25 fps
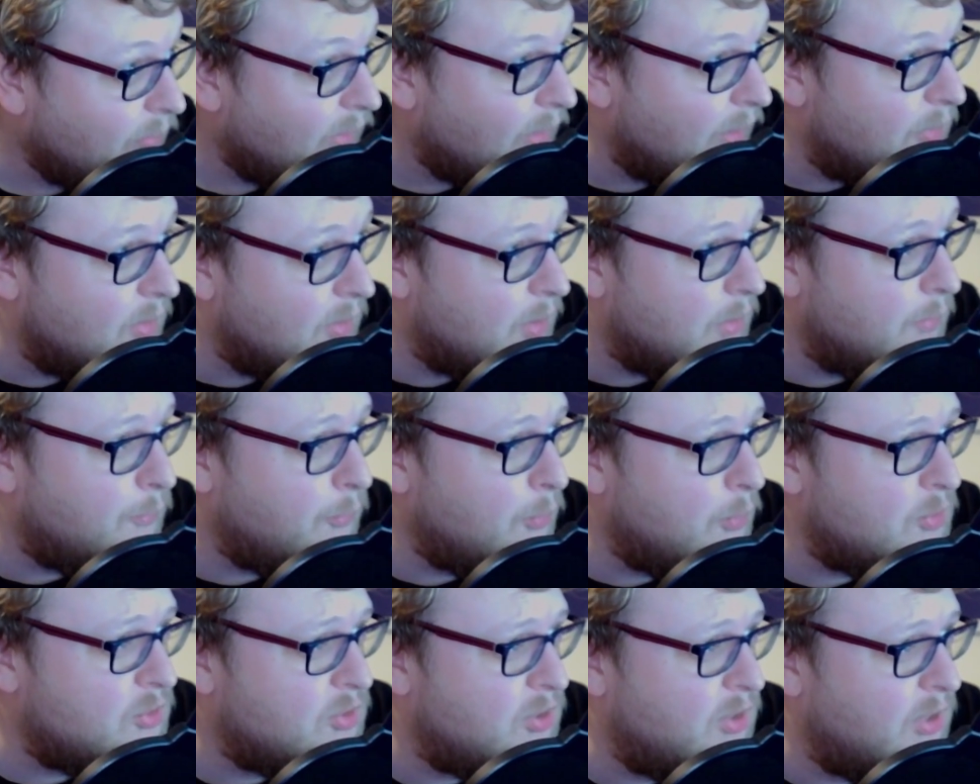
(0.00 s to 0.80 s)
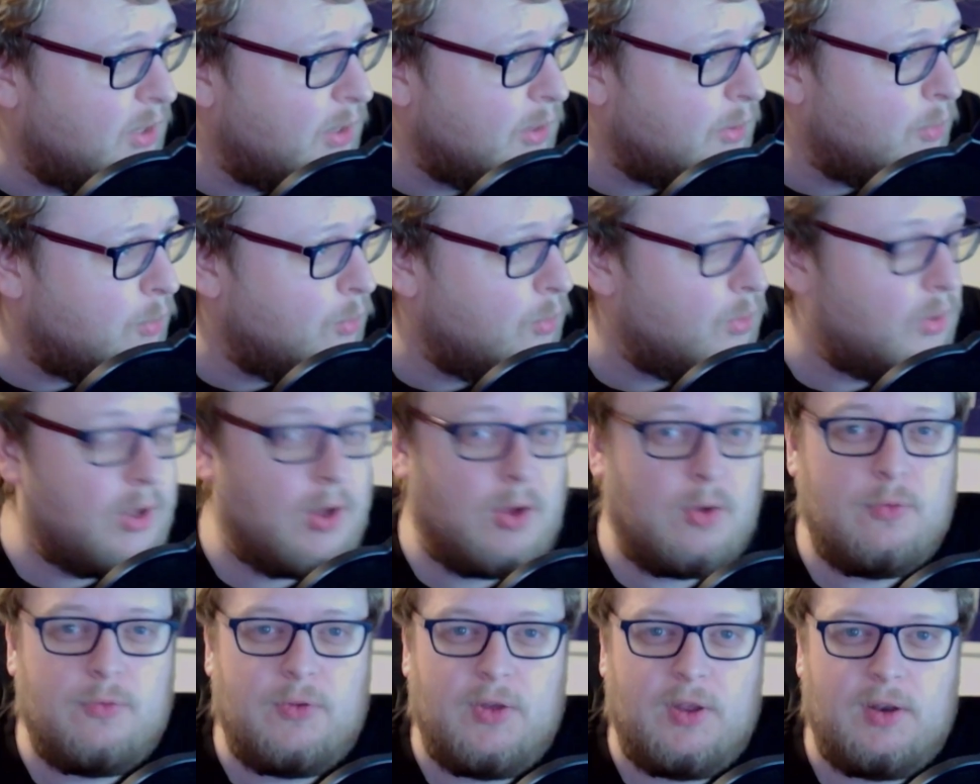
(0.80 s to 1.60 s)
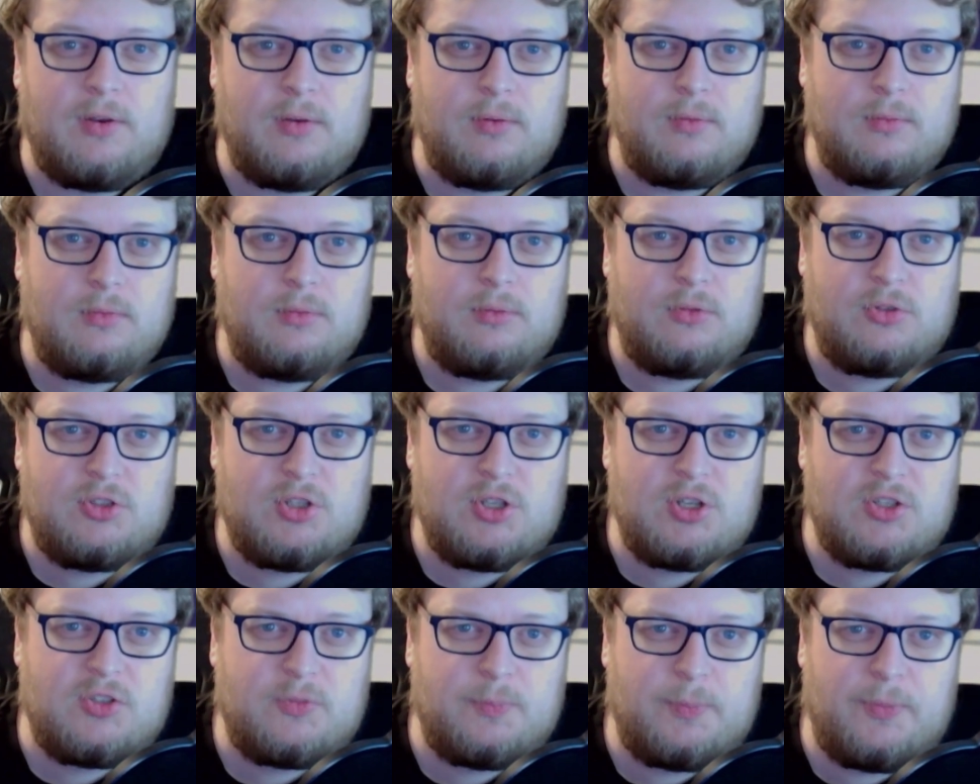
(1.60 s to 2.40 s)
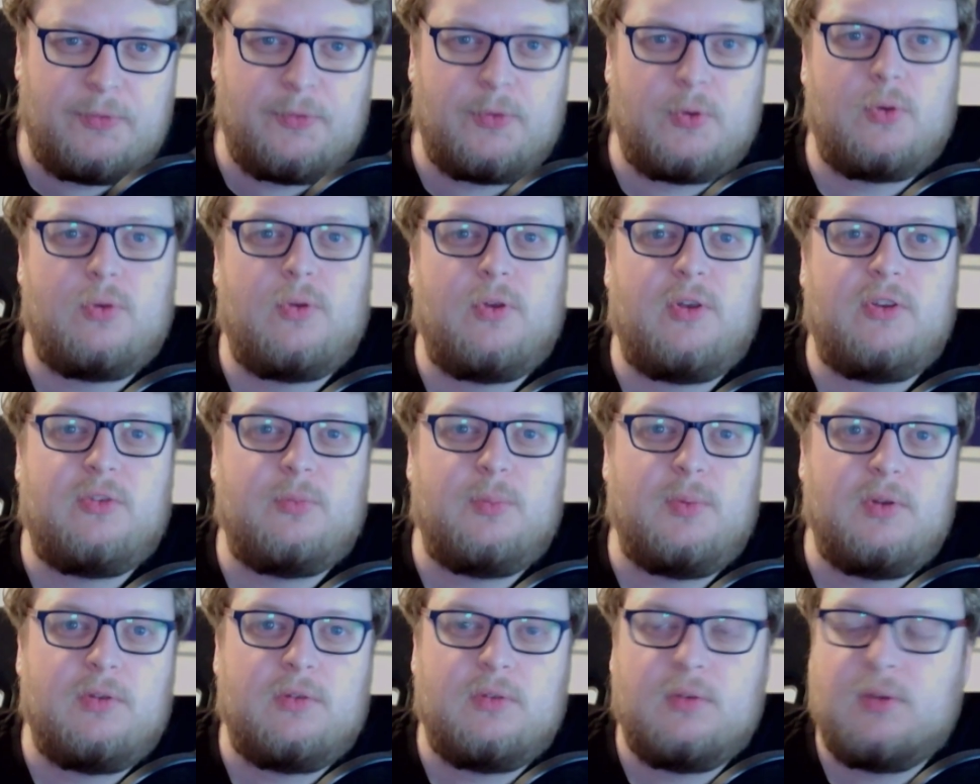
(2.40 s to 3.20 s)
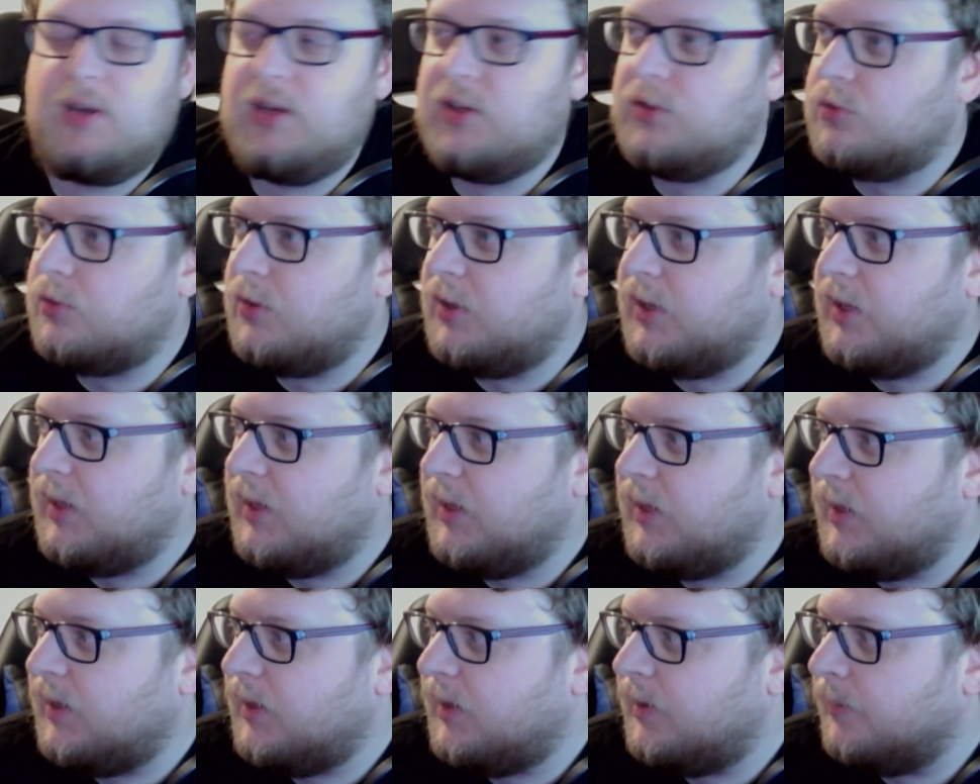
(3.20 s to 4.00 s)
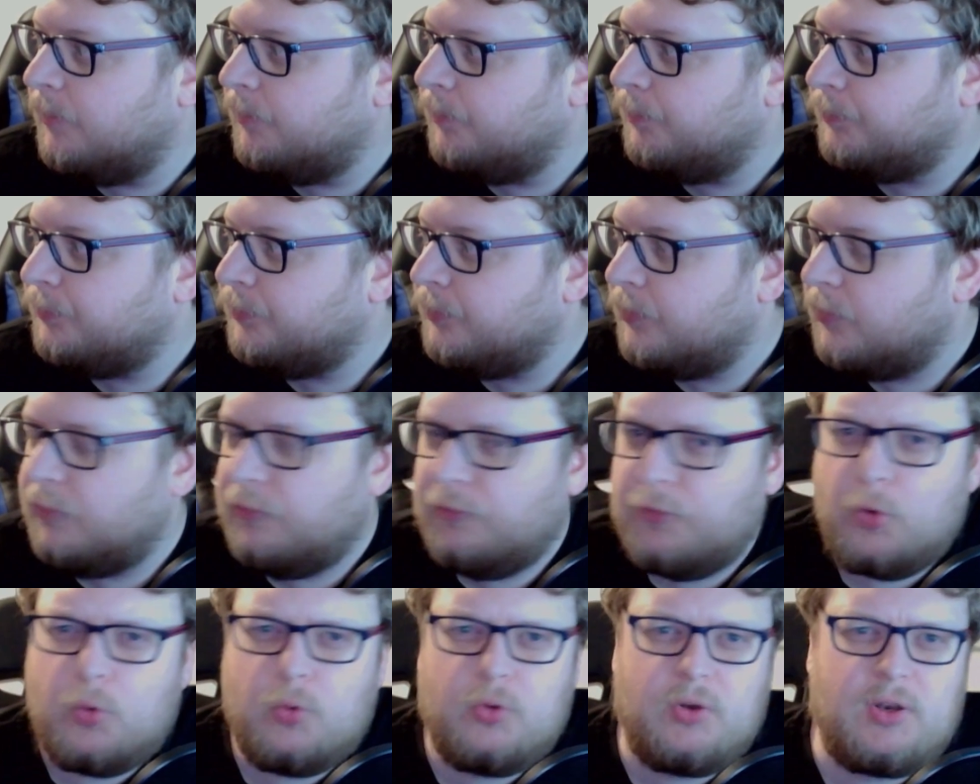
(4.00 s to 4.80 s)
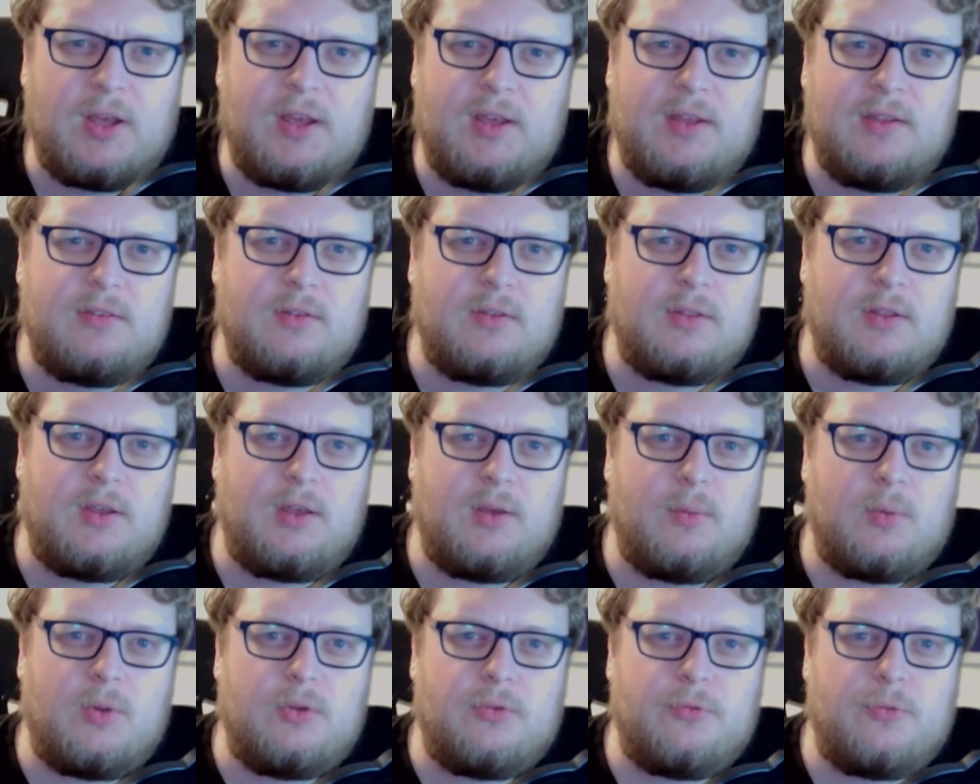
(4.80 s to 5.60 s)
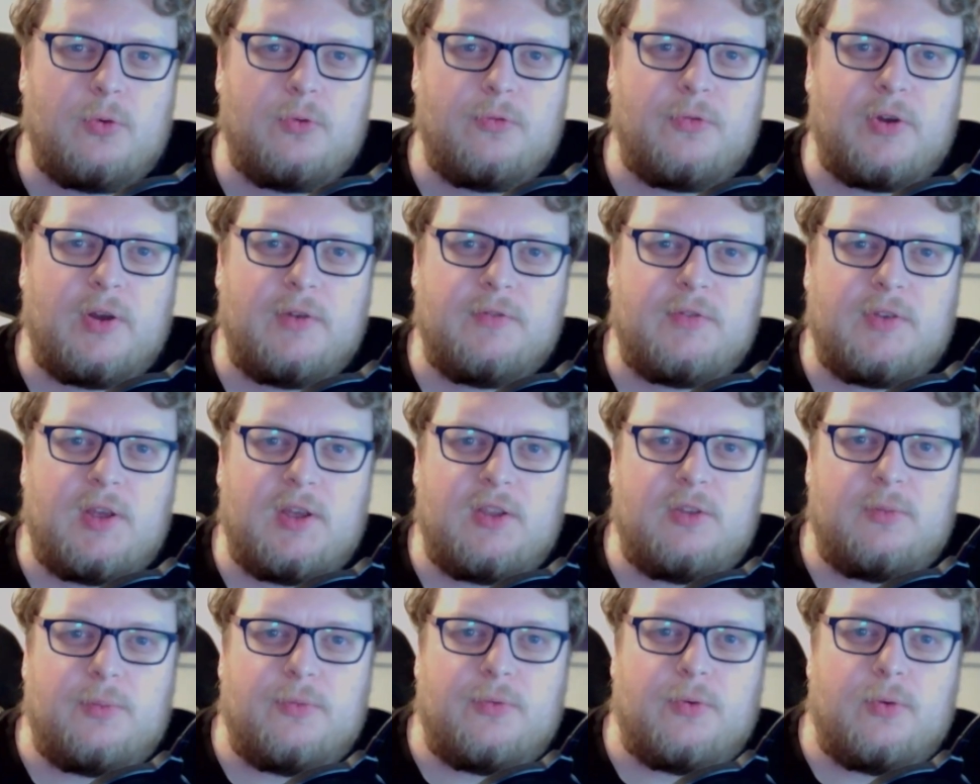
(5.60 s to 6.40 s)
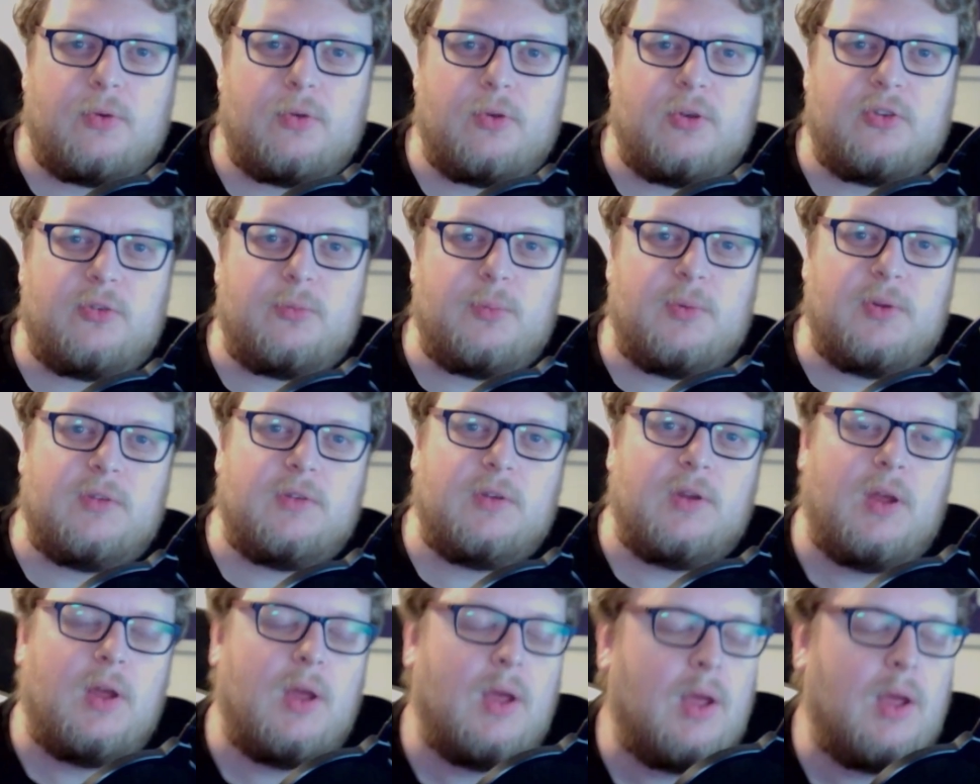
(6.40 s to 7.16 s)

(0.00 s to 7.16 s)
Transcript: And then unfortunately I caught COVID just before Christmas, literally 4 days, I think it was, 4 or 5 days before Christmas.